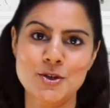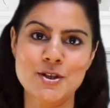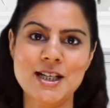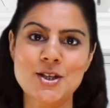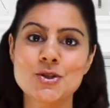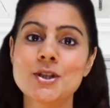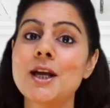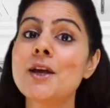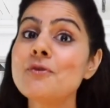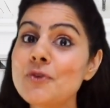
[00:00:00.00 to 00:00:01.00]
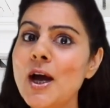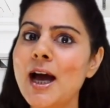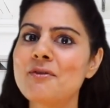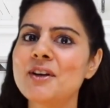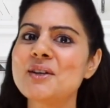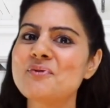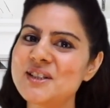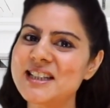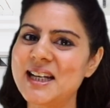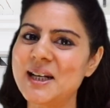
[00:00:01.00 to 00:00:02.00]
retention if you're having it
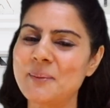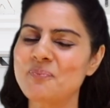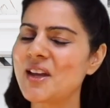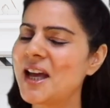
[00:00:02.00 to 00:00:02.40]
for dinner.